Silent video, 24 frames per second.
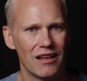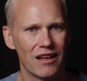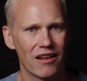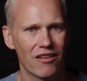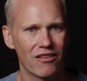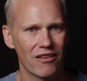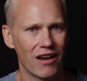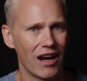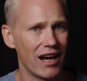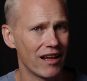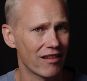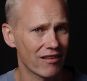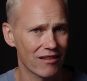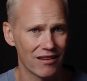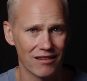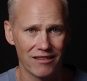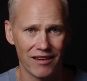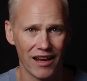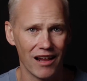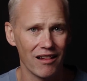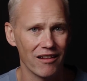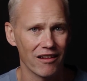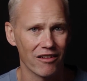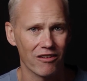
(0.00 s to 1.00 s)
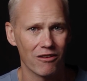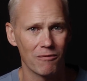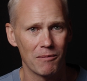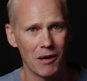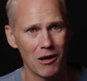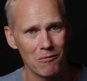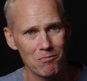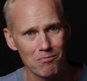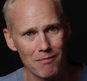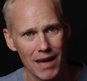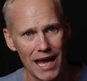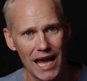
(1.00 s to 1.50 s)
Science can tell us
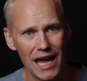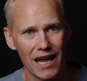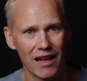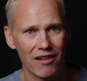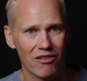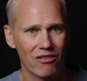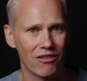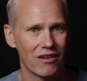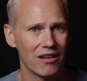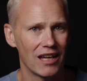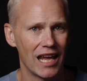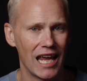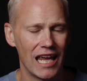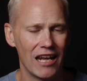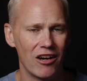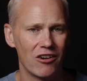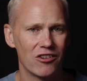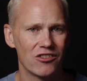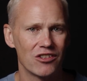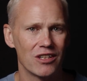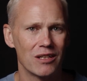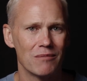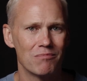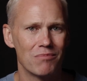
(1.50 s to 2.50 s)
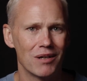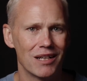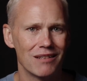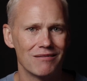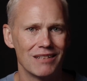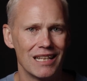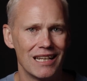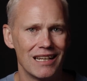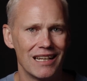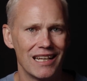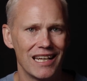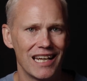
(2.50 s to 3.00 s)
about mass and energy, but
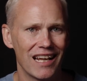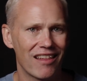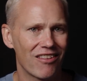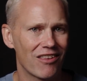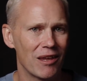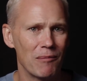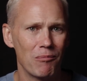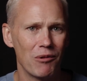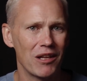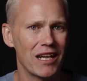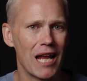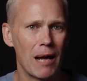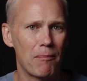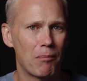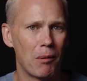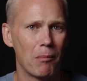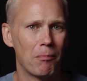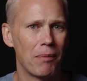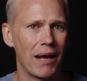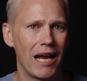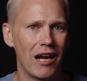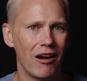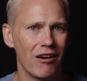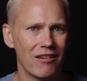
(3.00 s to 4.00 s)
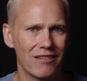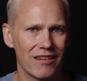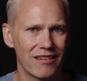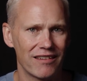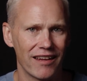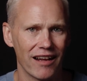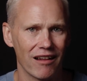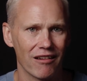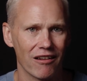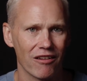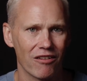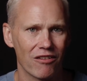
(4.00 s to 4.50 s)
it's simply not prepared to
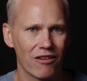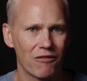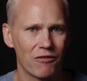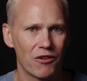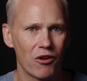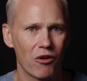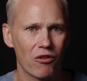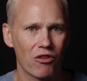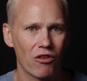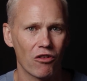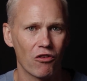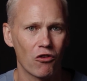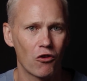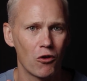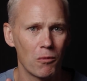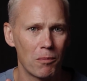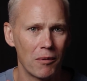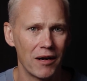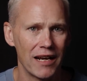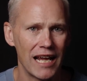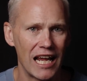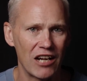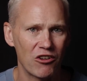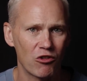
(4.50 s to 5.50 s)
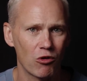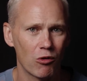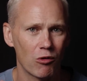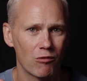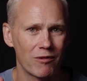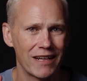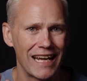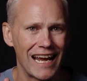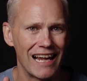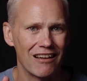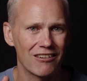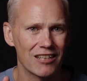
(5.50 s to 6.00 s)
tell us if there's a supernatural
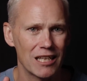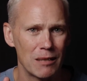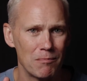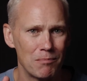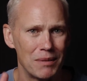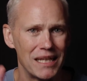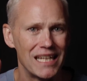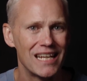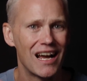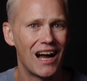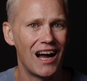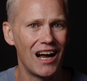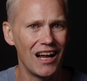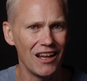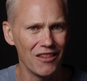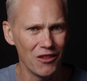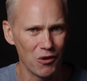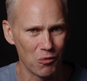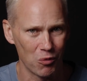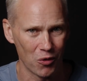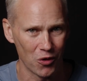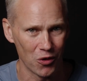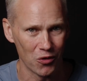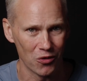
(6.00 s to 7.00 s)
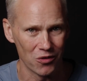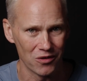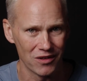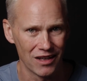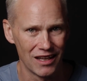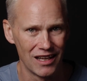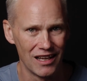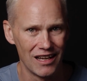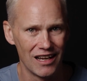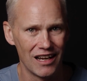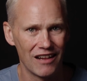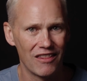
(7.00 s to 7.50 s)
reality beyond the world
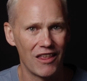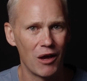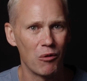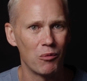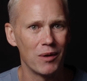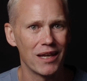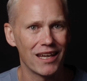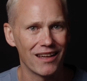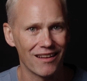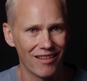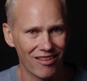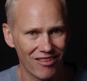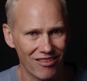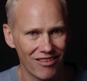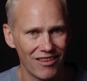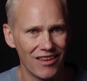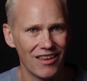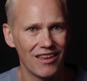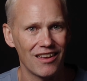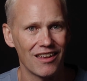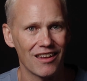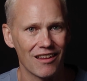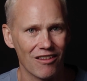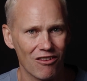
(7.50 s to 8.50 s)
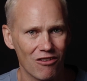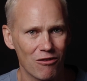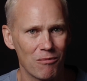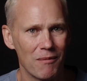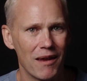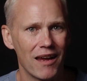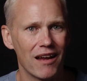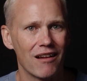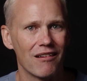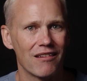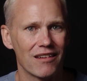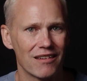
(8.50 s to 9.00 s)
that we can see and
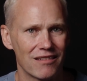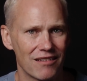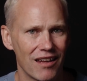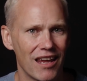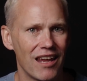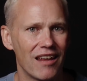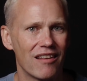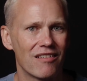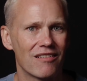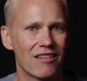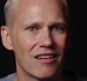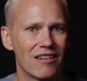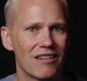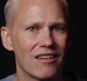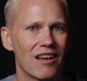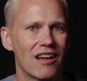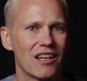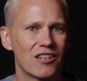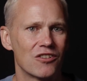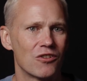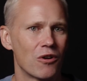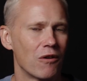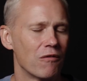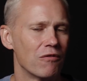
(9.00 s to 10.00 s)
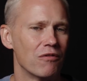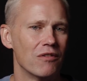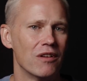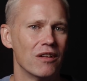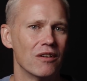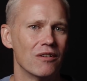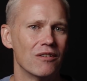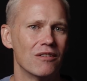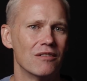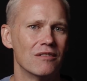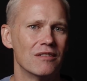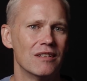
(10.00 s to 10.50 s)
smell and taste and touch or
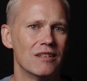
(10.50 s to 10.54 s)
feel.